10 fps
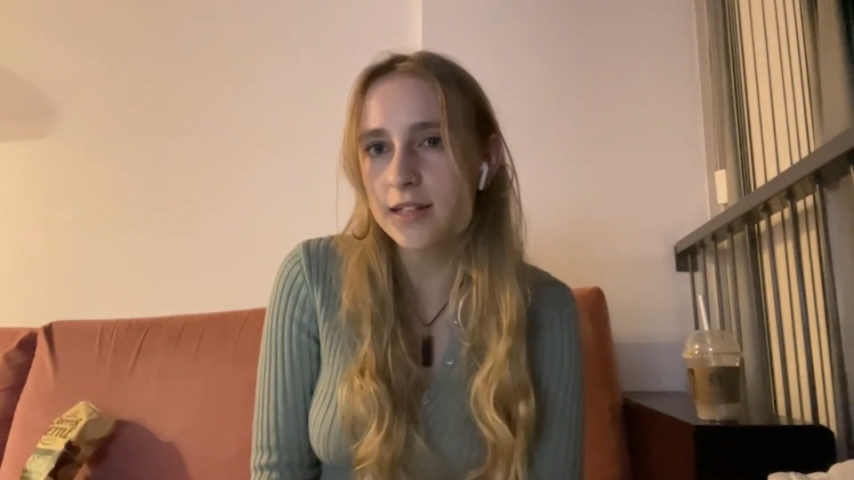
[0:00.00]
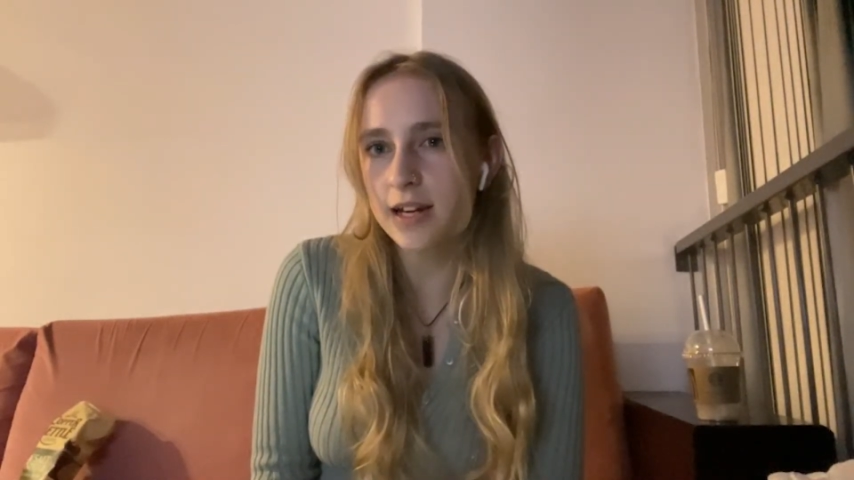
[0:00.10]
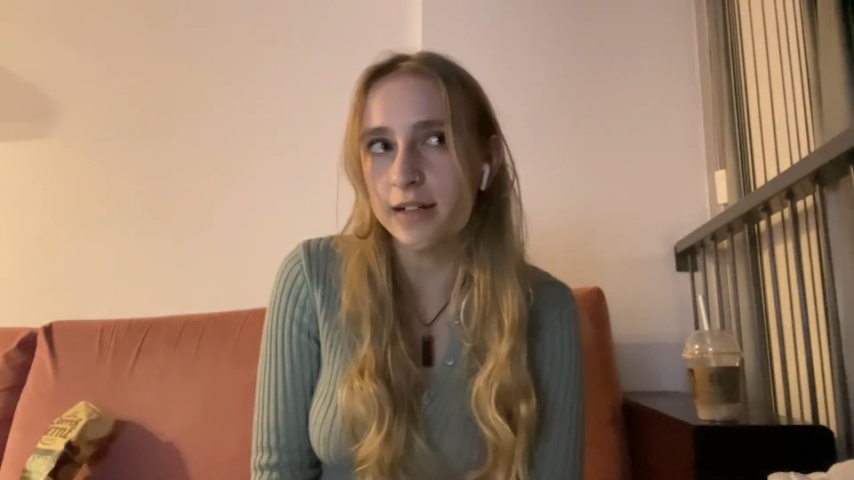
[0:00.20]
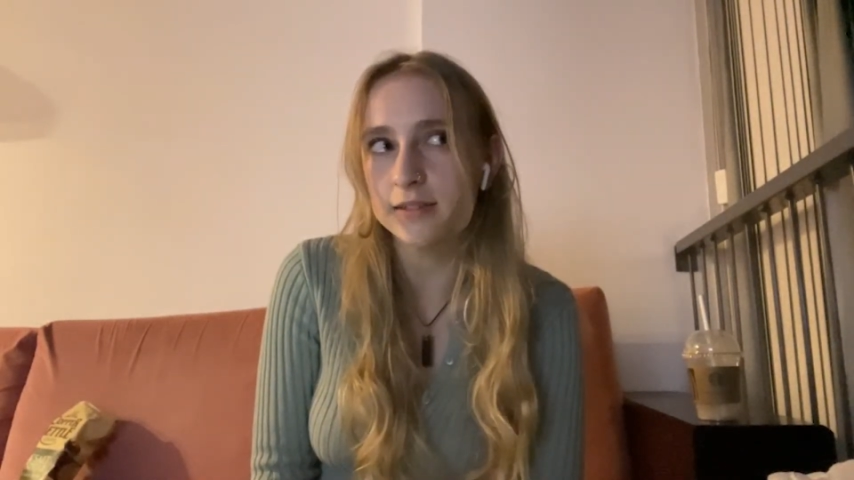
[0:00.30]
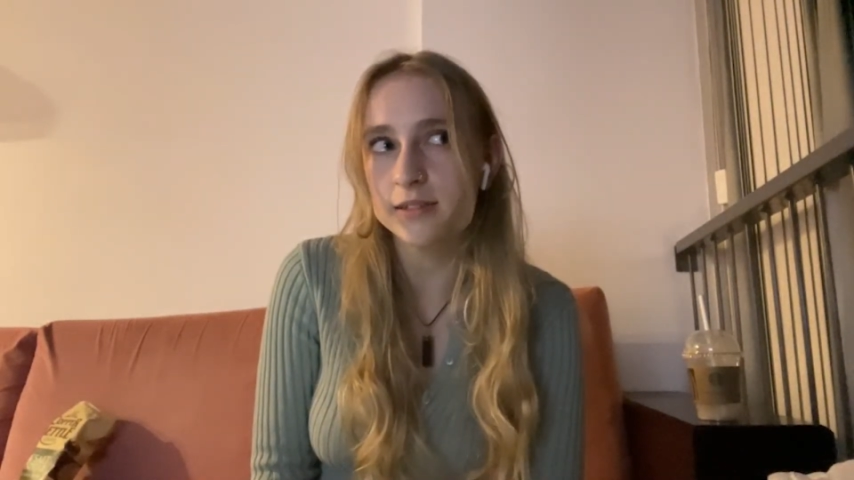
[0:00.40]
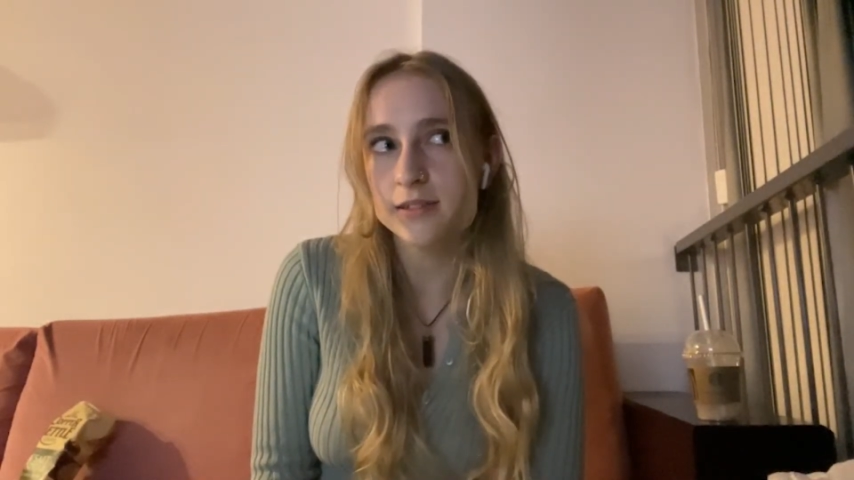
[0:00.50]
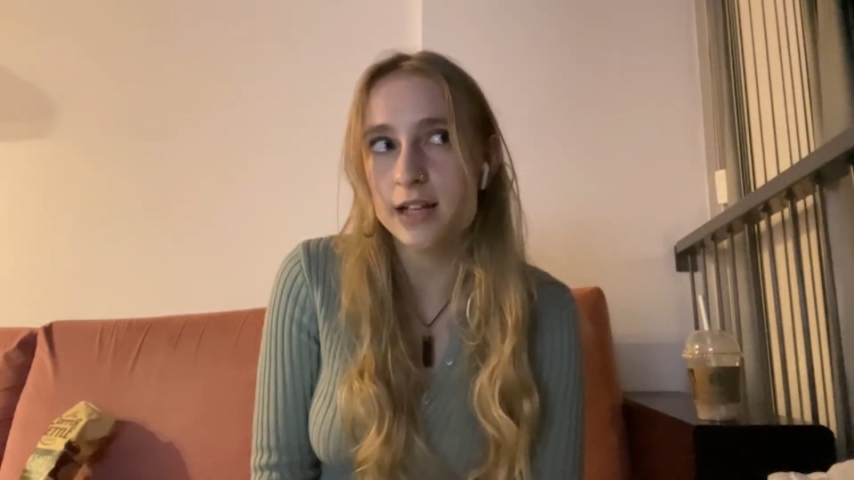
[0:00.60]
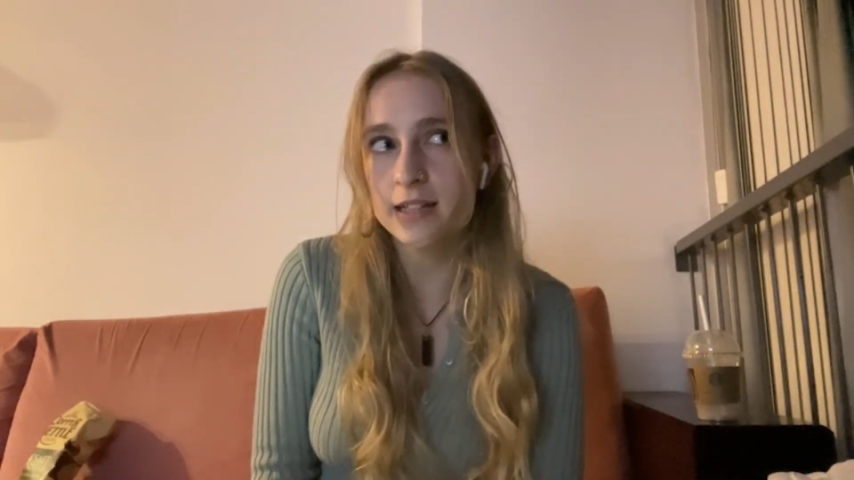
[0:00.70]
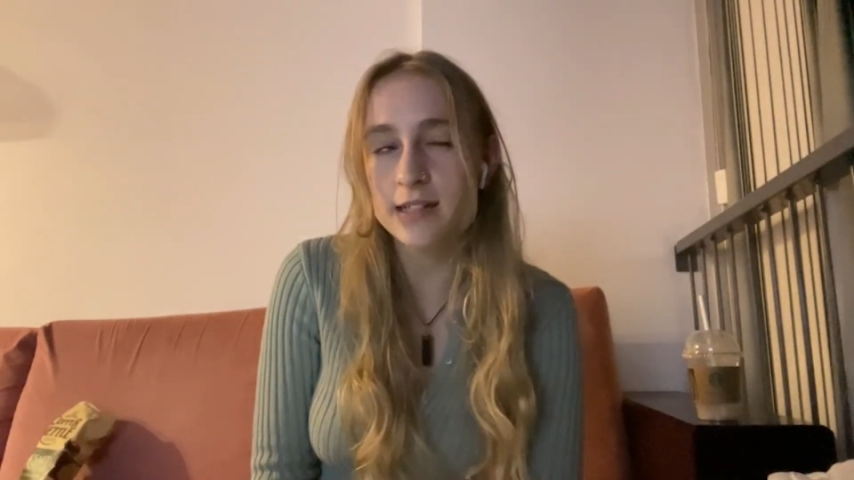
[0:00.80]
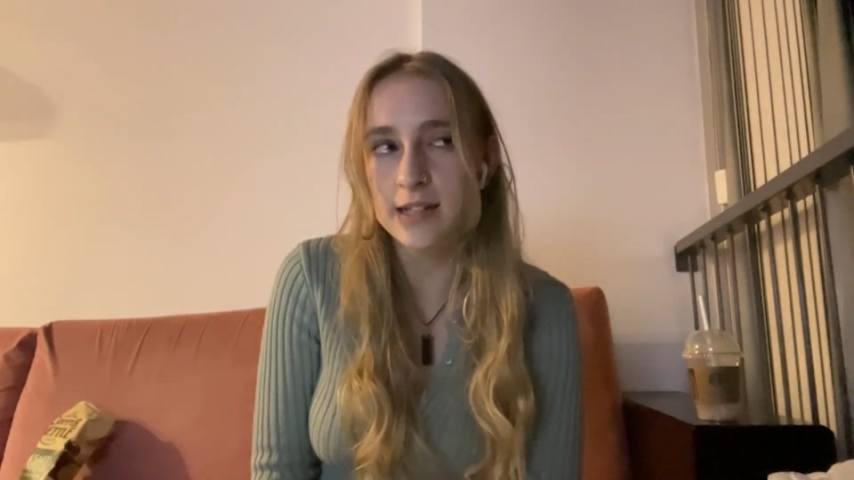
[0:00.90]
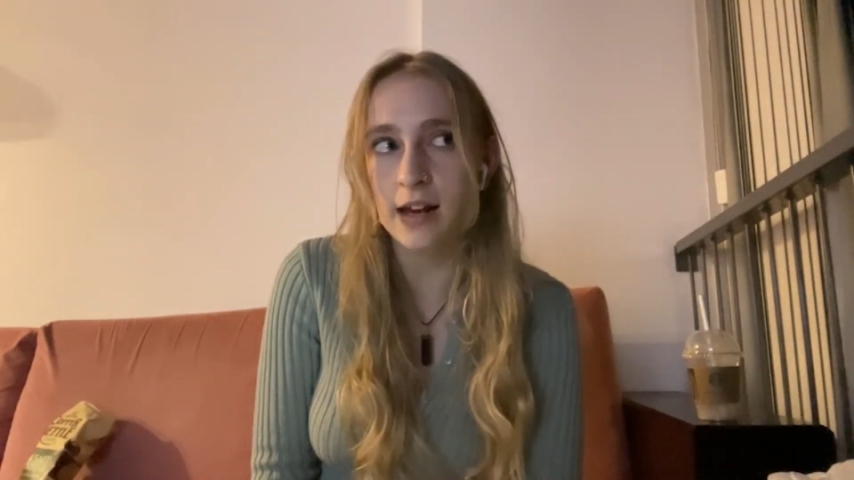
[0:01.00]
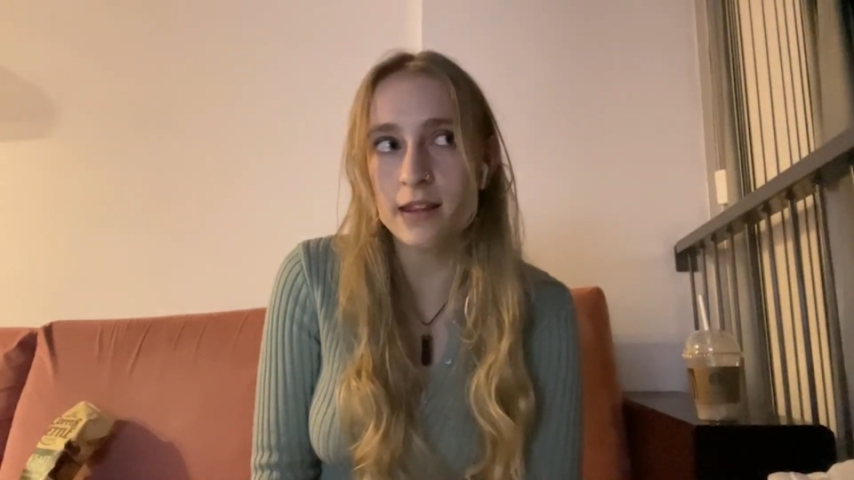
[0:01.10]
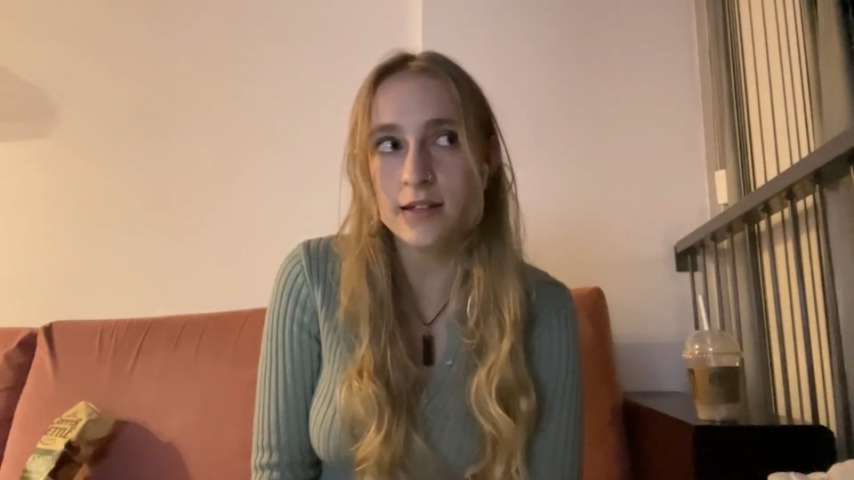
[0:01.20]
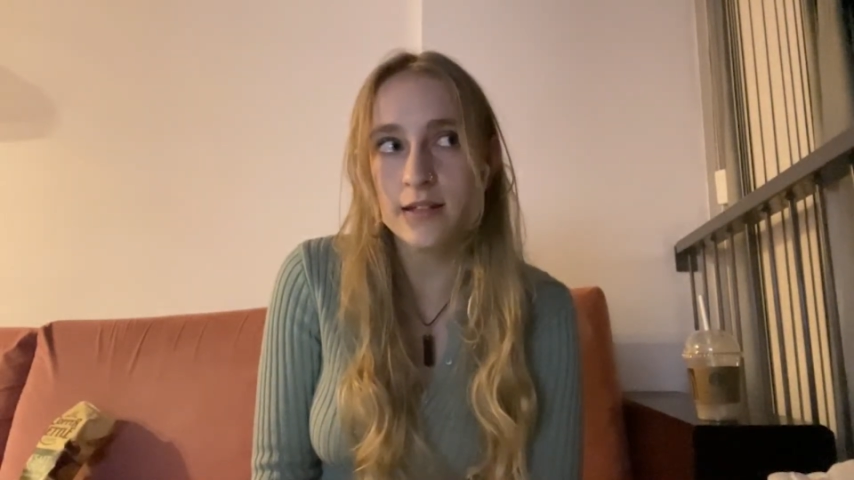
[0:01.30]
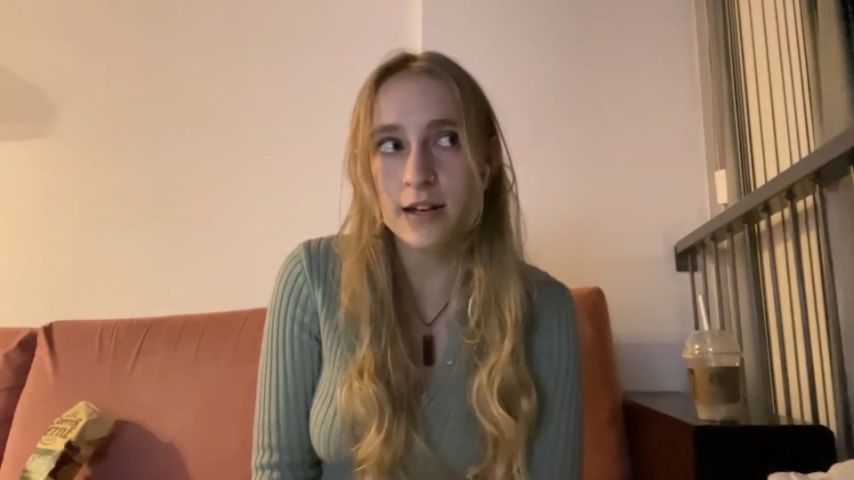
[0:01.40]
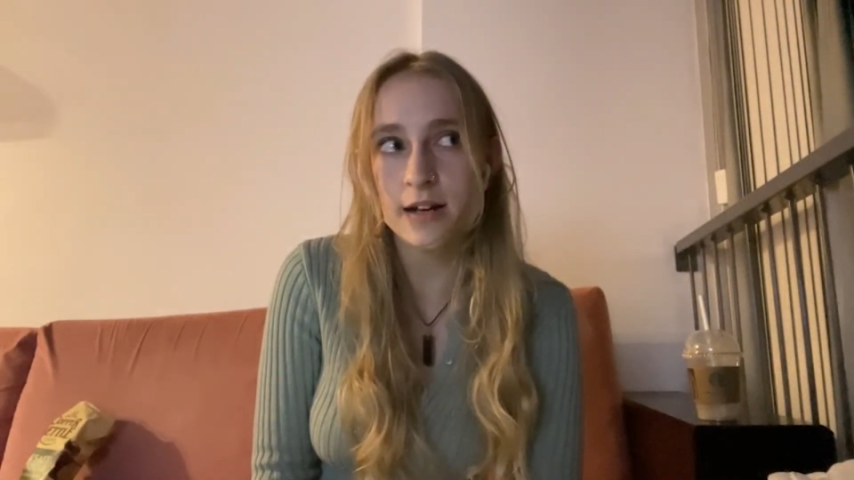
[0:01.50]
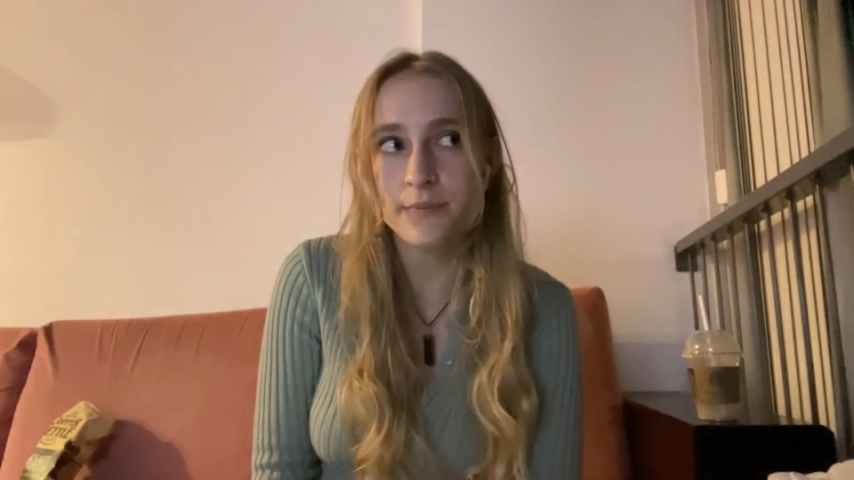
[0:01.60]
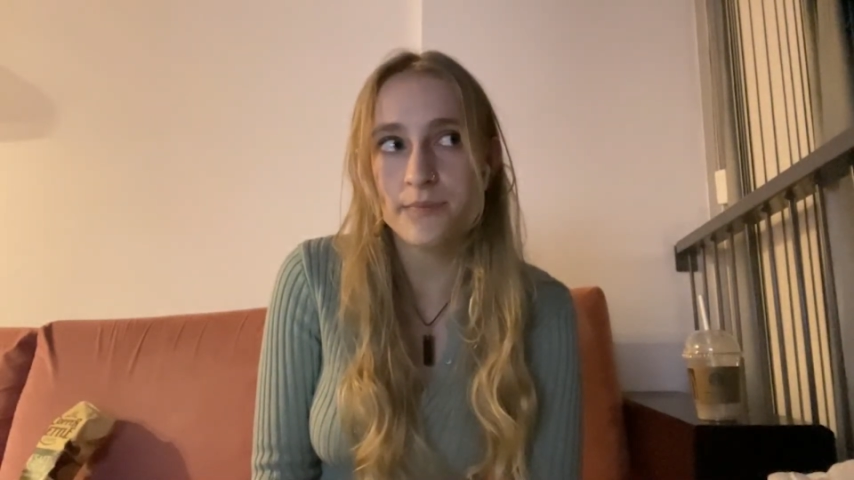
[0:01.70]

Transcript: year, at the start of this year,